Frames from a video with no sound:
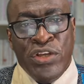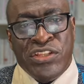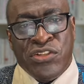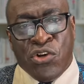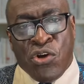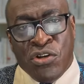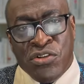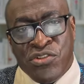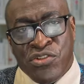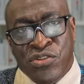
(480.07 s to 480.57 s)

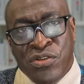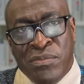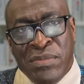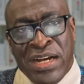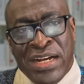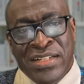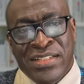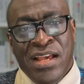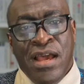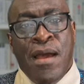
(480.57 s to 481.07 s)
with
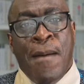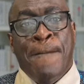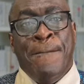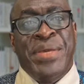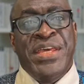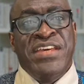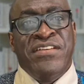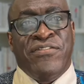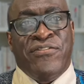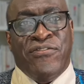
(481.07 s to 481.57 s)
customers
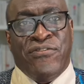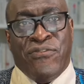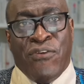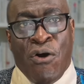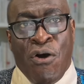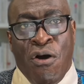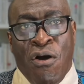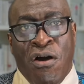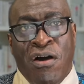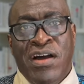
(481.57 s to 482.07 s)

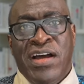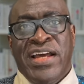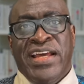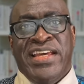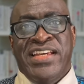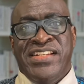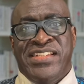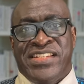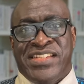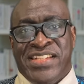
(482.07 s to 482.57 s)
before
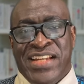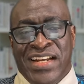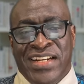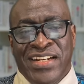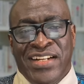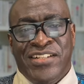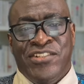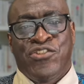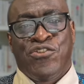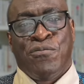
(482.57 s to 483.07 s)
he
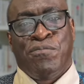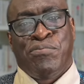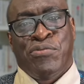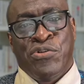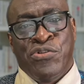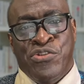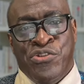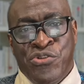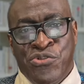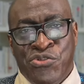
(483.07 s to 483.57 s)
started to
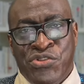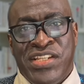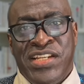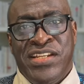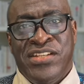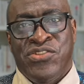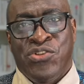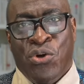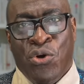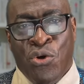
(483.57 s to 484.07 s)
produce
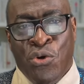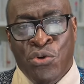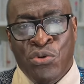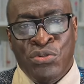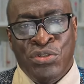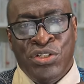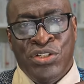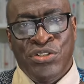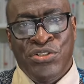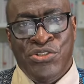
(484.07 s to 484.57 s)
his
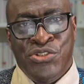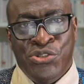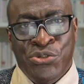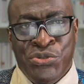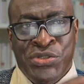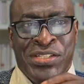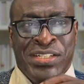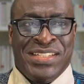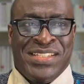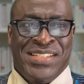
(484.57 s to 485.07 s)
own
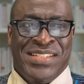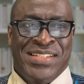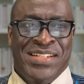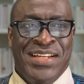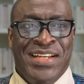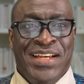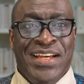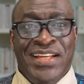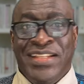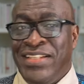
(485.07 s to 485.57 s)
juices.
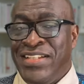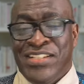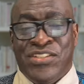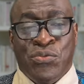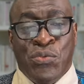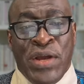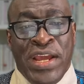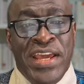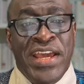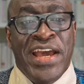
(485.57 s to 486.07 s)

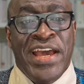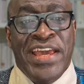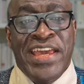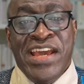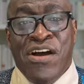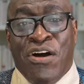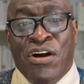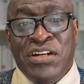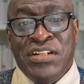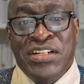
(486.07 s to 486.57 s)
This way,
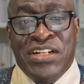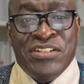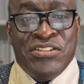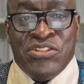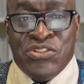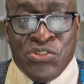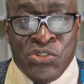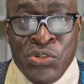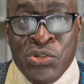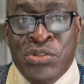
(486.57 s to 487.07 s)
he
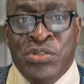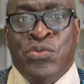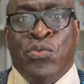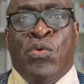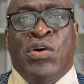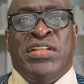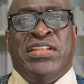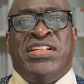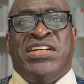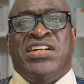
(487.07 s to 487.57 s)
understood
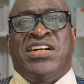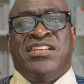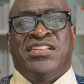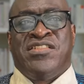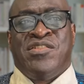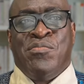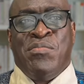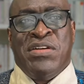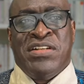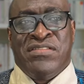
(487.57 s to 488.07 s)
what the
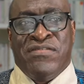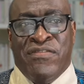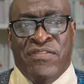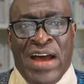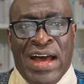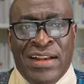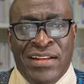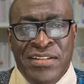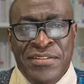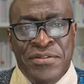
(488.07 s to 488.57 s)
customers
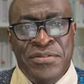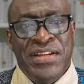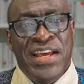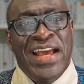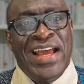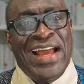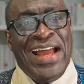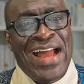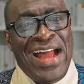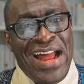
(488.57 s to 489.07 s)

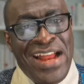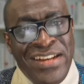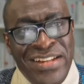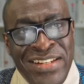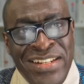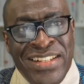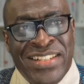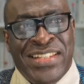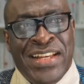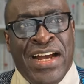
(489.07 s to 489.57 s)
valued
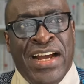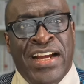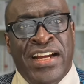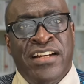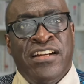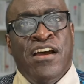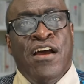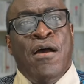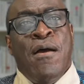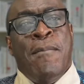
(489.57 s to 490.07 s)
and
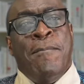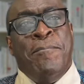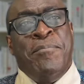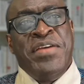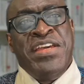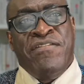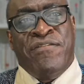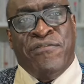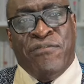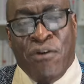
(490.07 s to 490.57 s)
desired
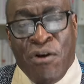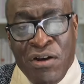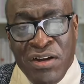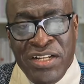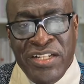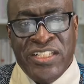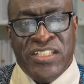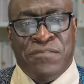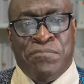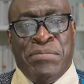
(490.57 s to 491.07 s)
before
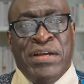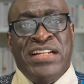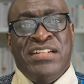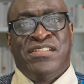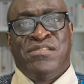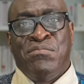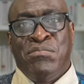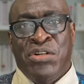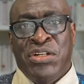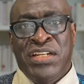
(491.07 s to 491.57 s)
he
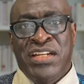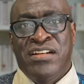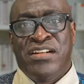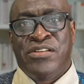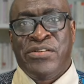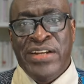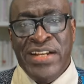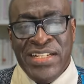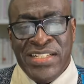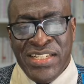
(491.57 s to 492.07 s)
spent money
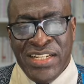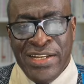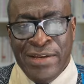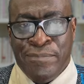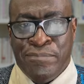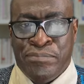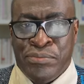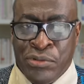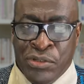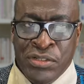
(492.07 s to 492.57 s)
creating
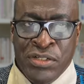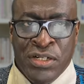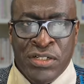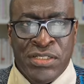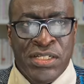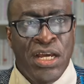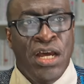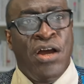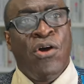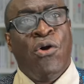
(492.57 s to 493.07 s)
a
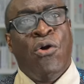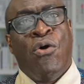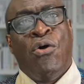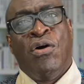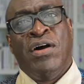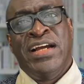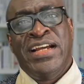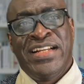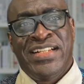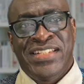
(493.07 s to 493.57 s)
product
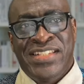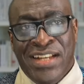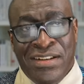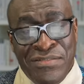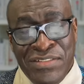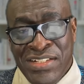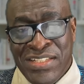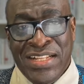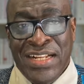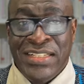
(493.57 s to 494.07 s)
or a
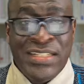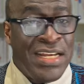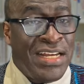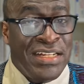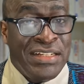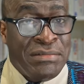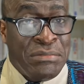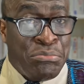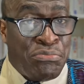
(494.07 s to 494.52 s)
service that,